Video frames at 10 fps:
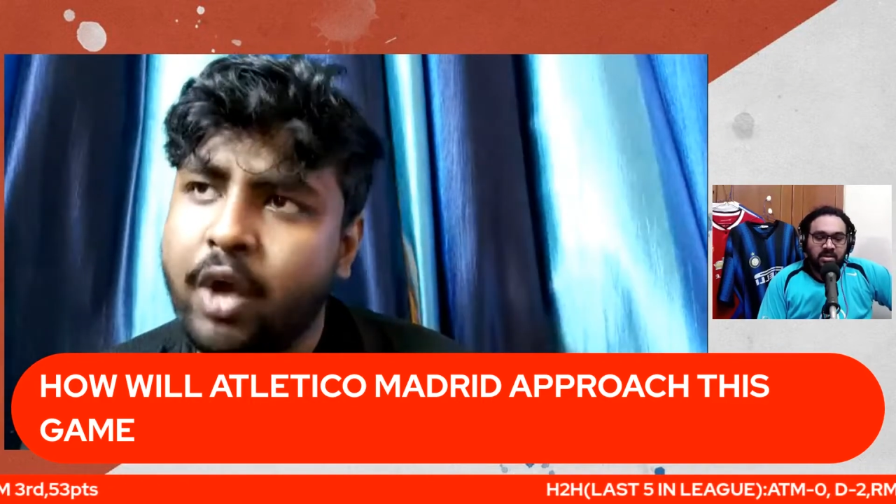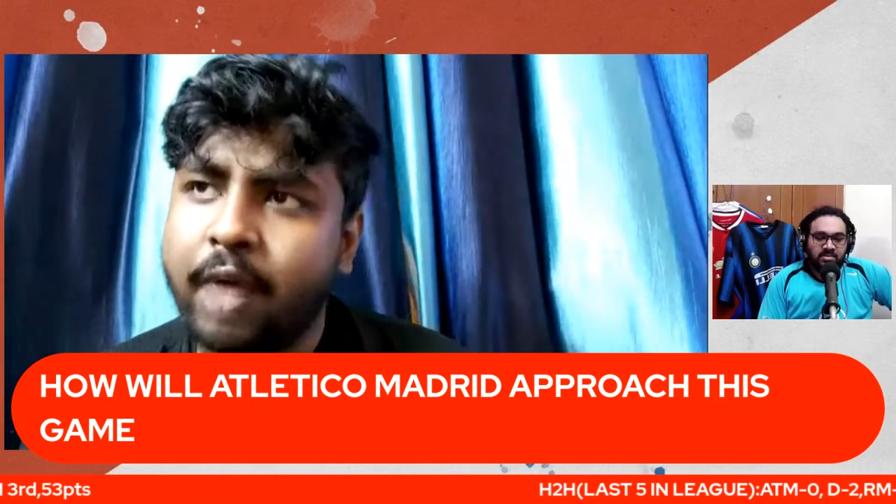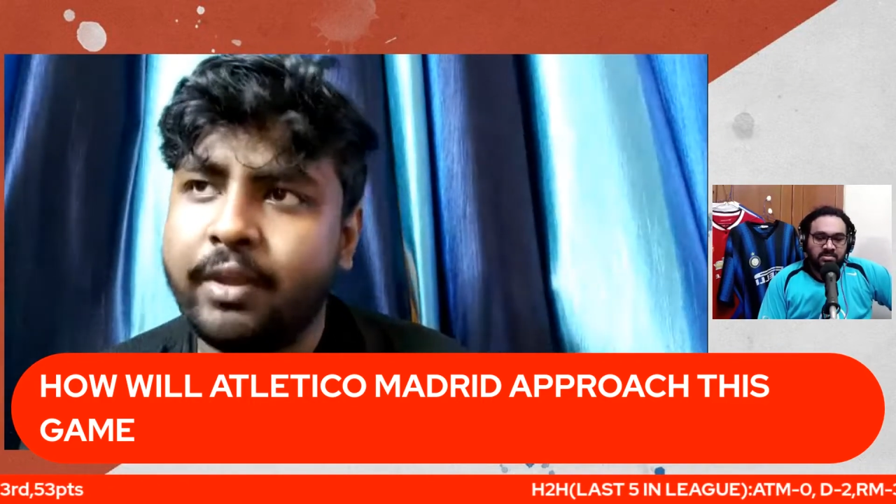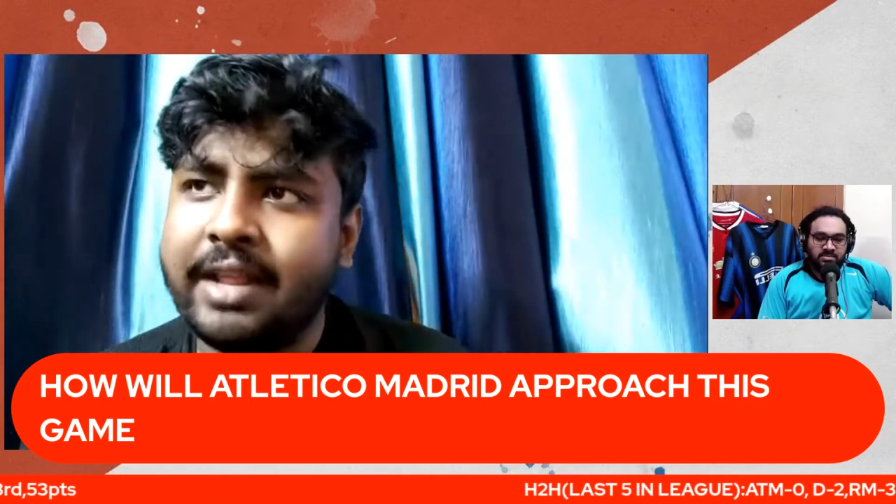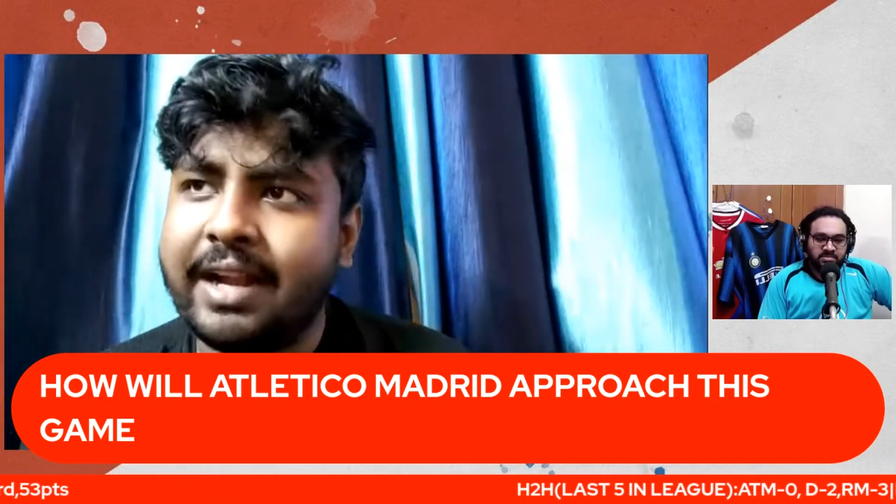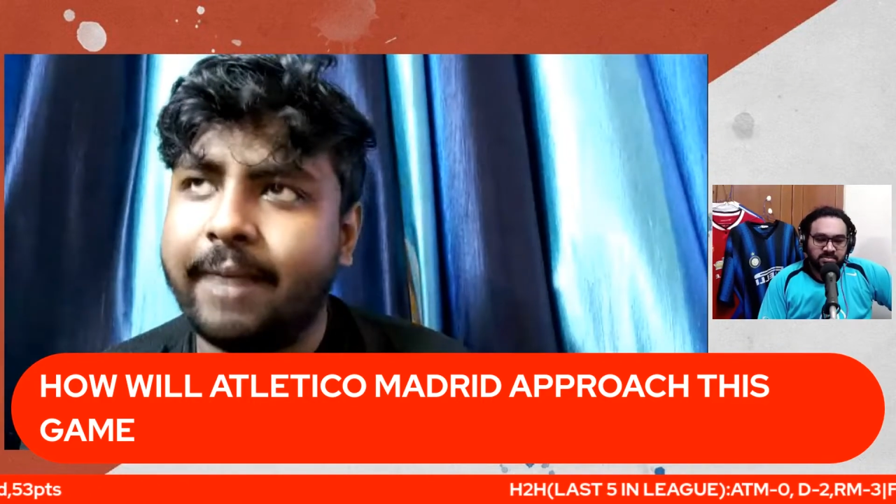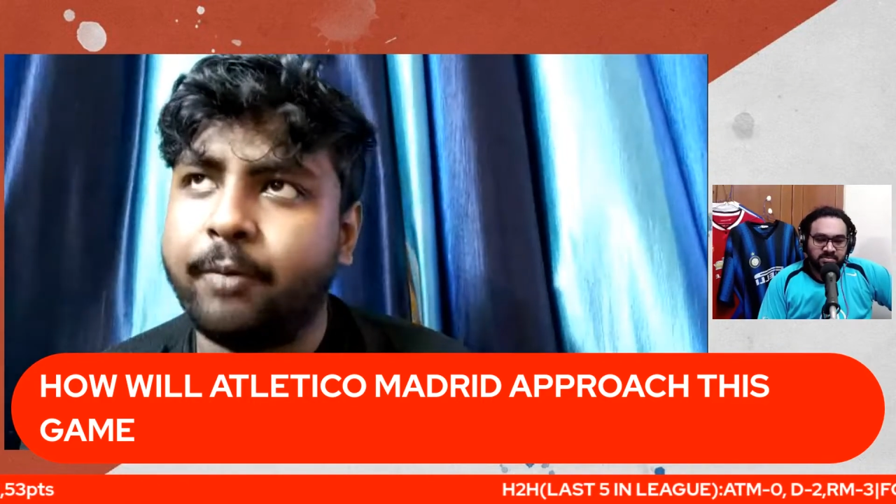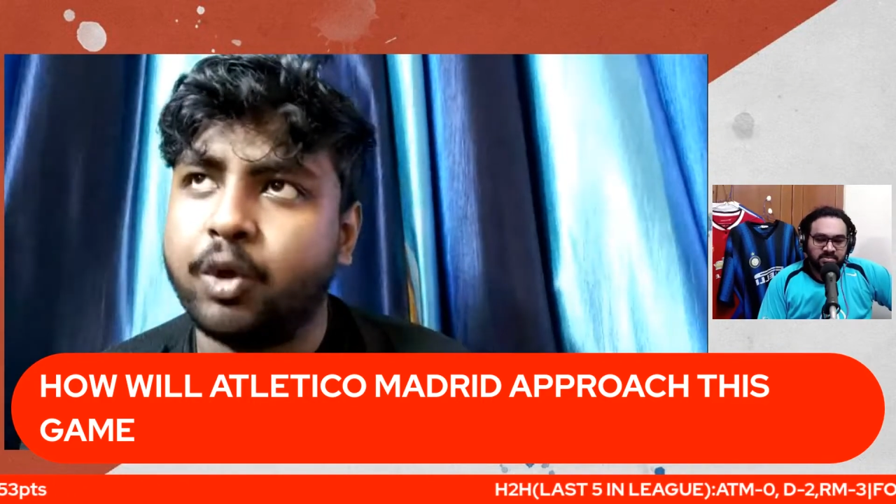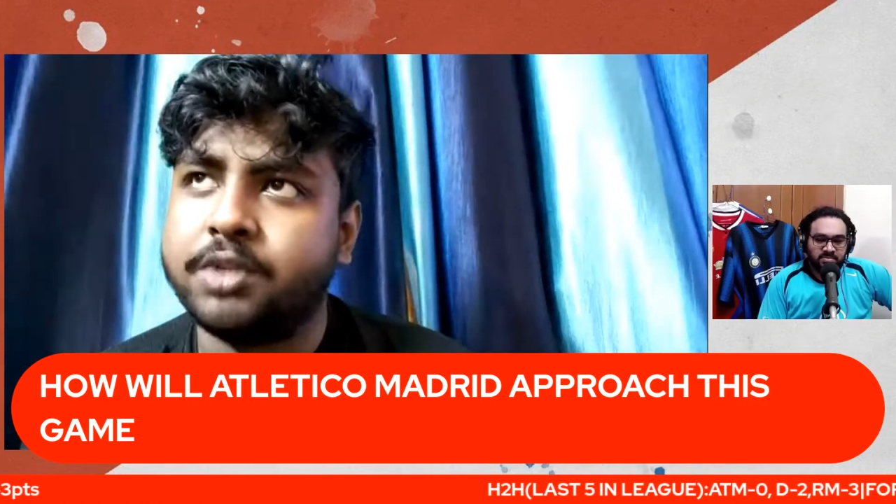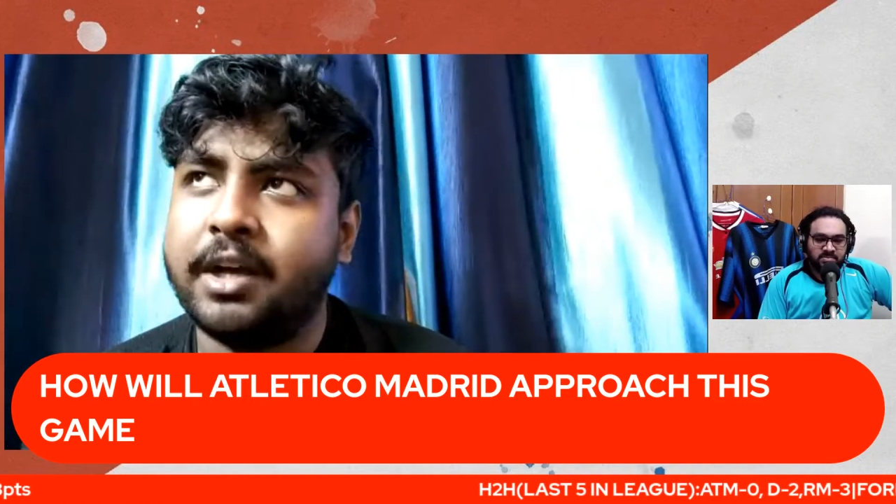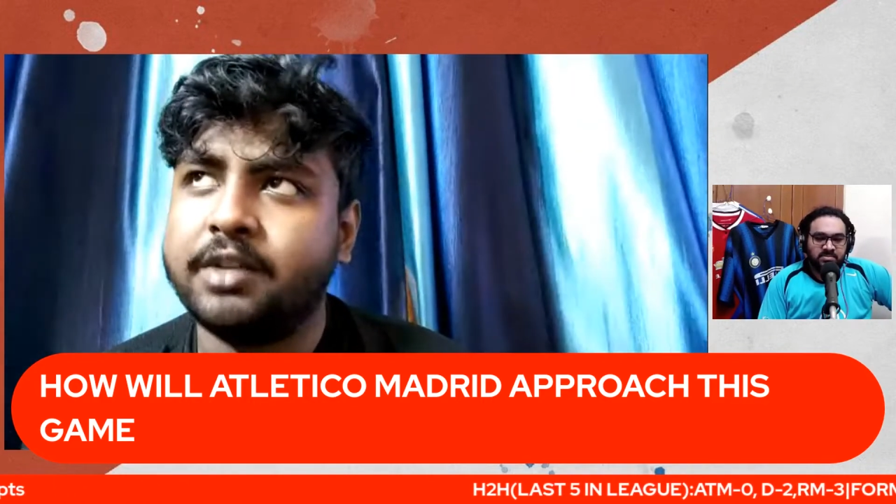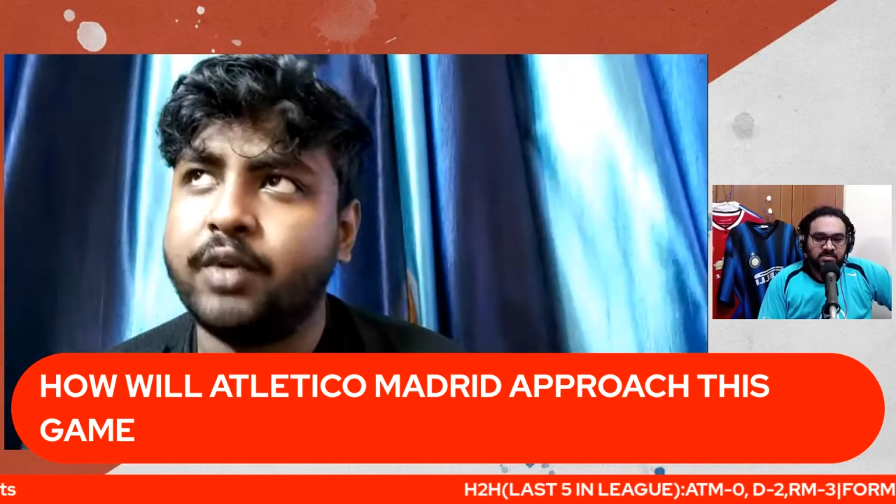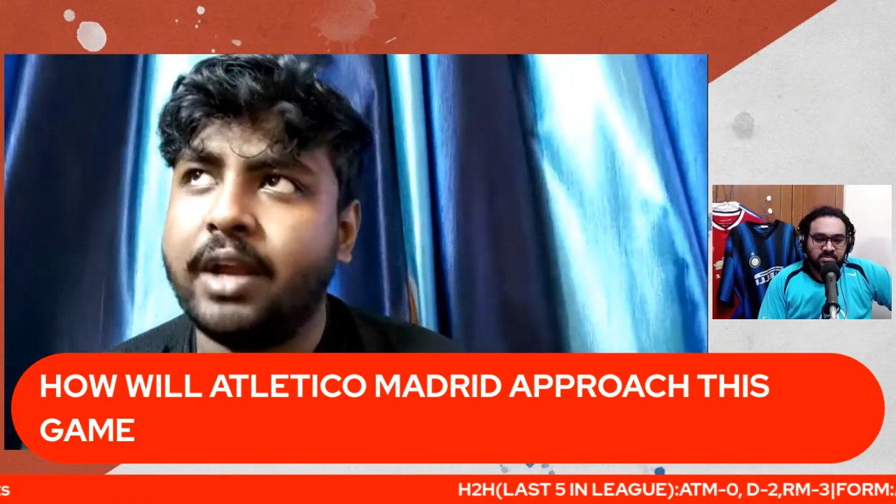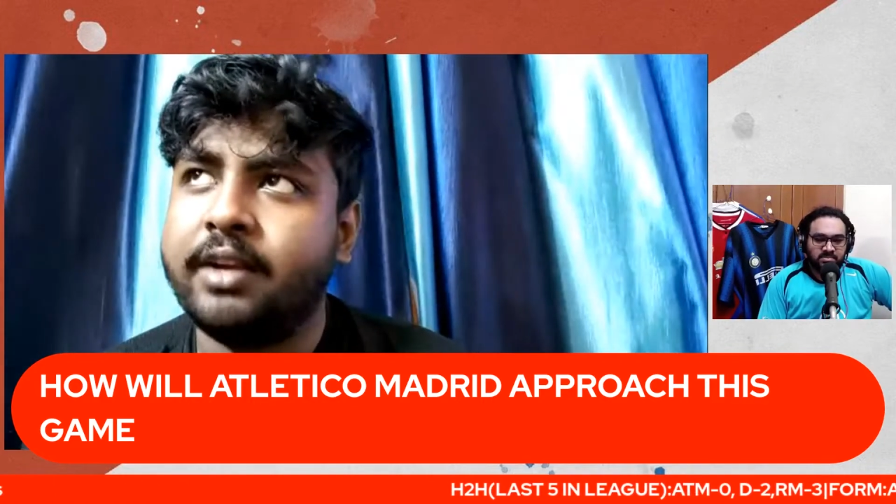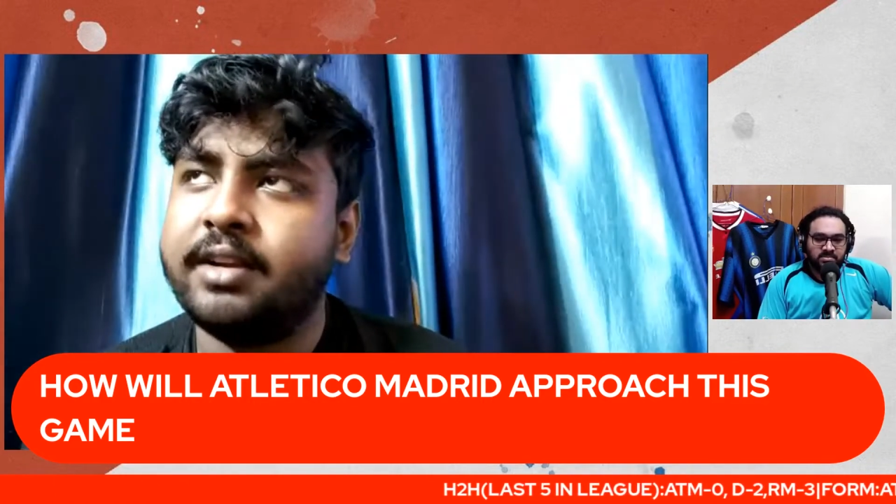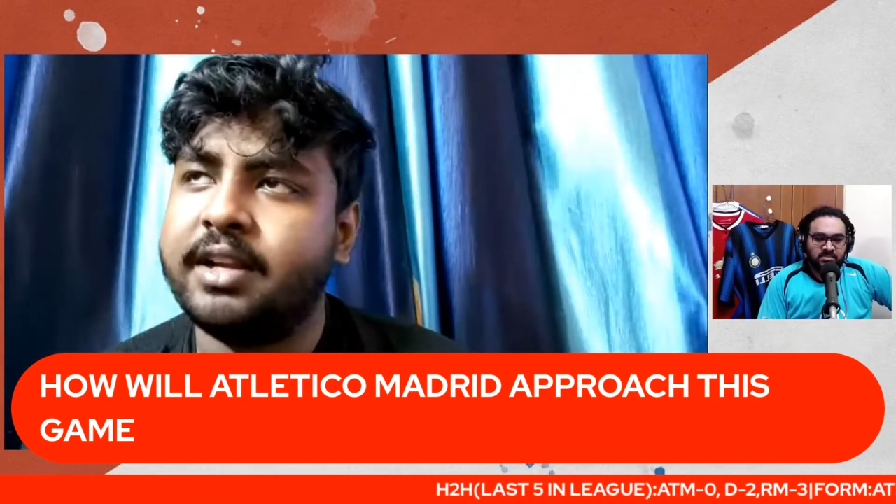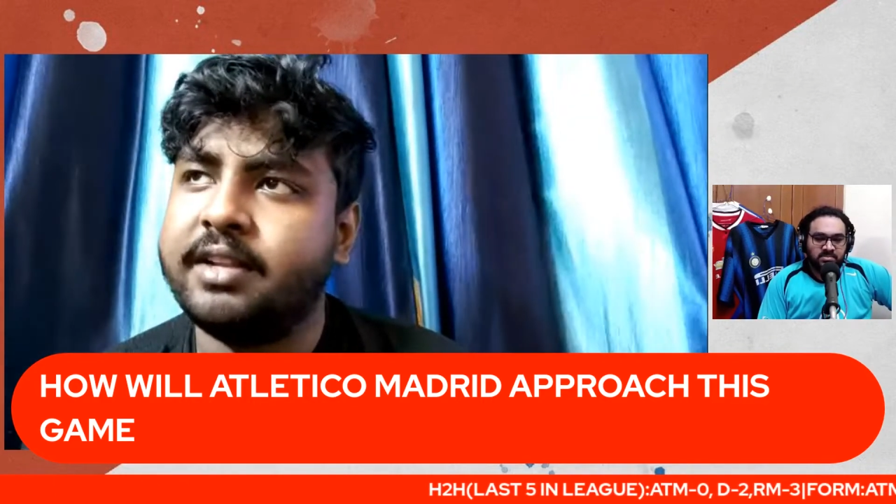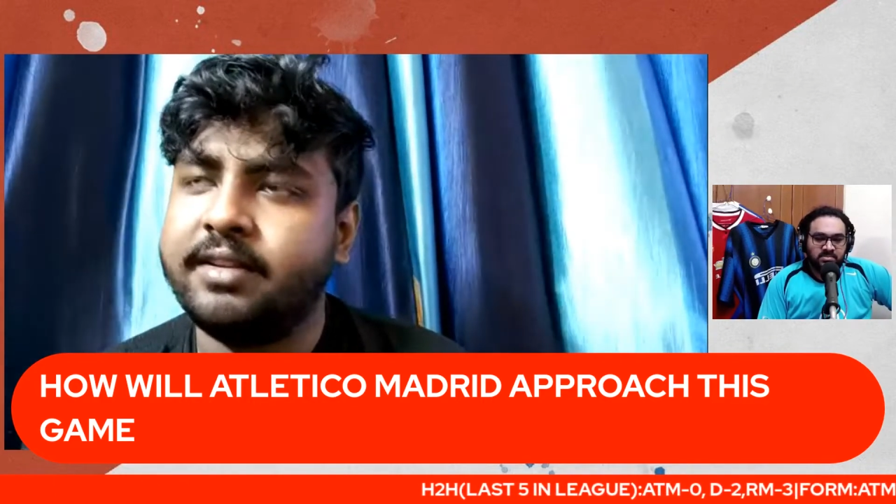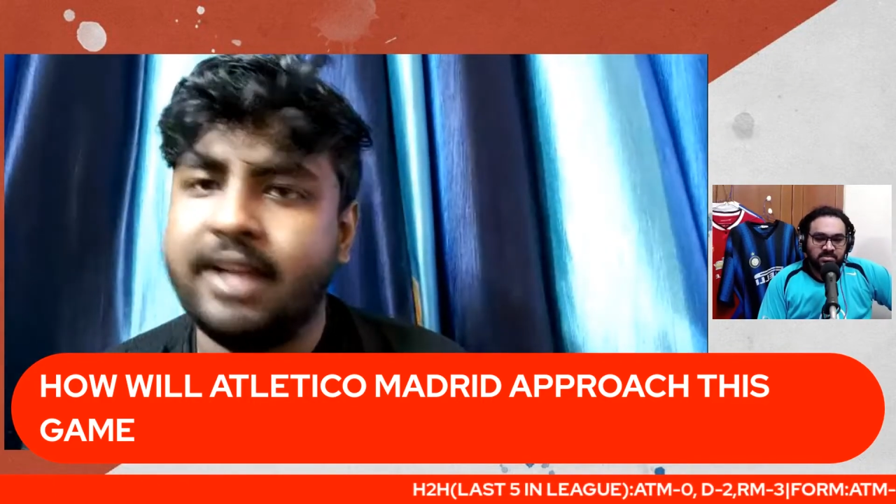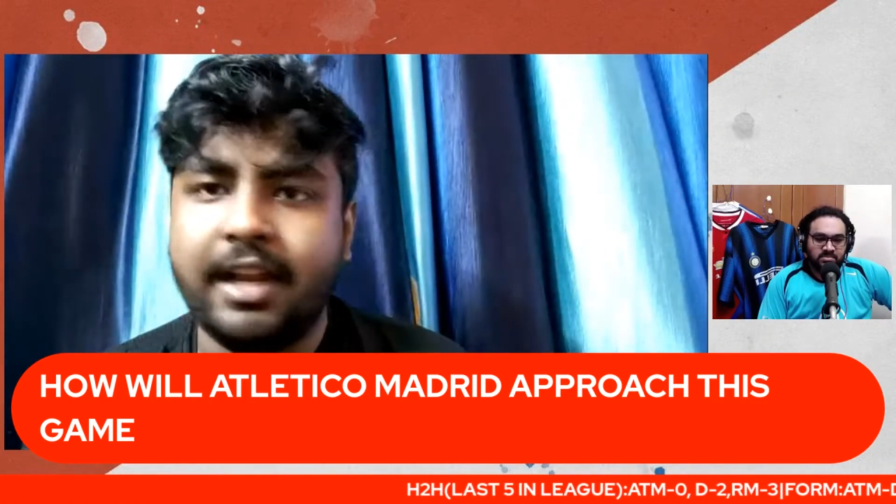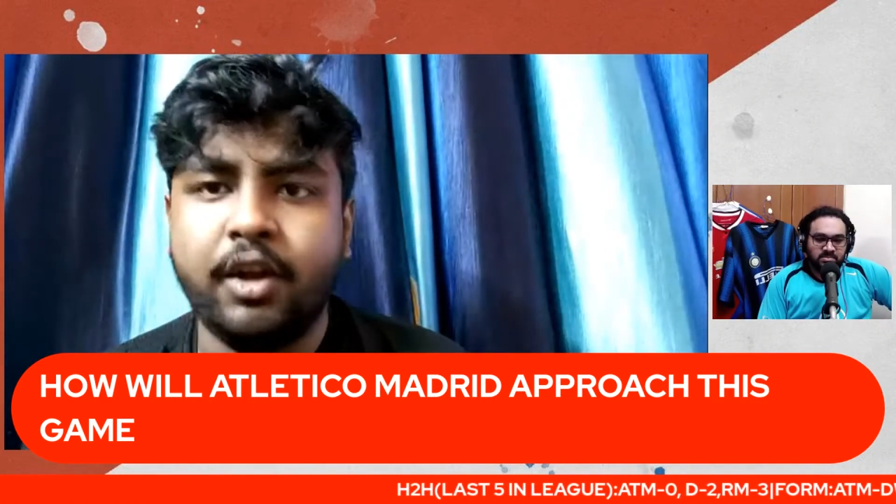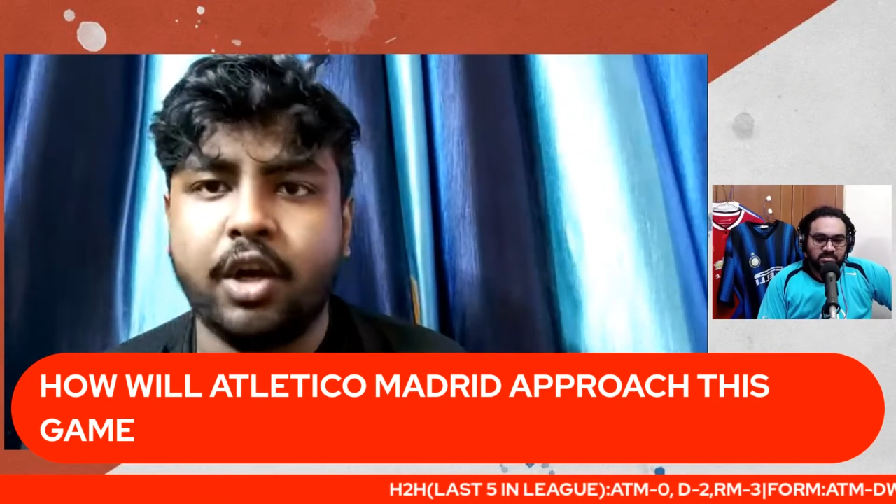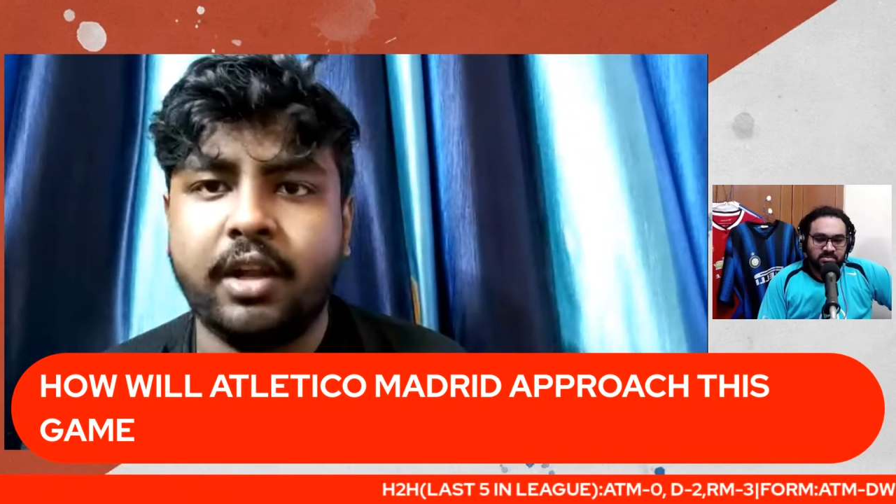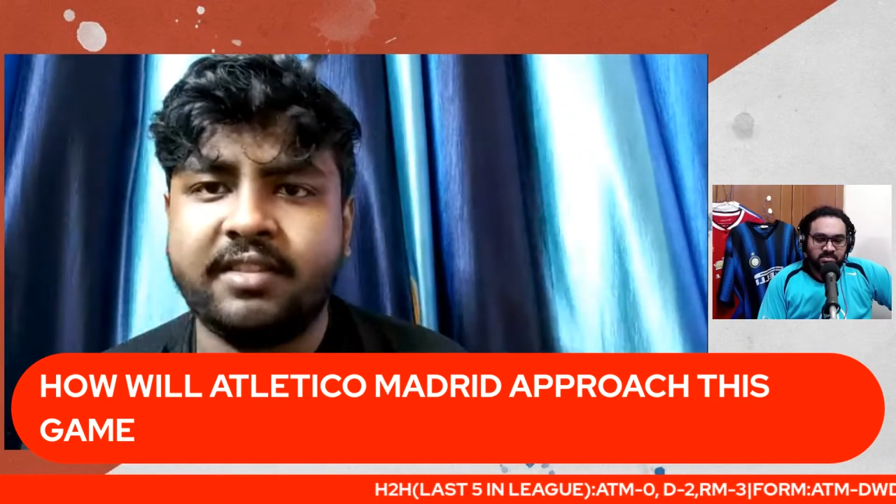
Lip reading: okay with that approach because we are really not.